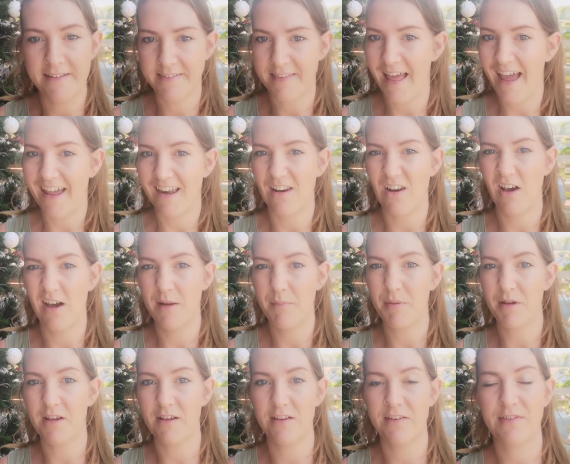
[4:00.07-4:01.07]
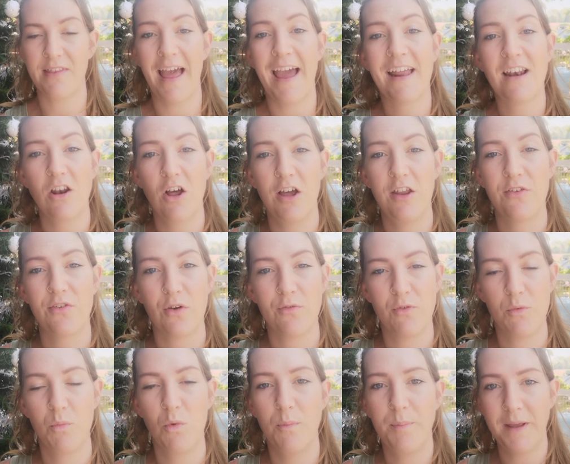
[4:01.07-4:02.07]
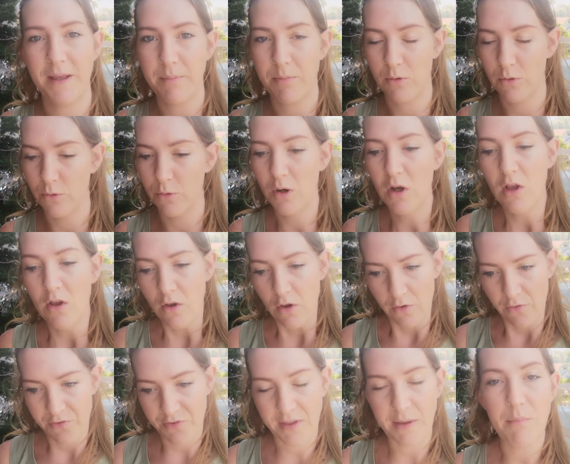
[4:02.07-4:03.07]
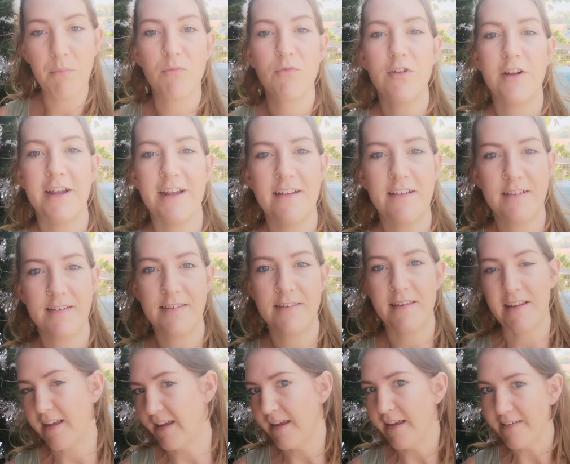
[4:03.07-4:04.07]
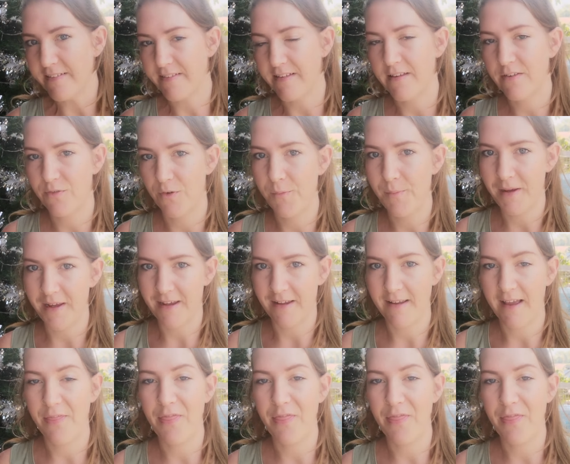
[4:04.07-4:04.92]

is the headline, because the headline is often what people skim read to see, is this for me?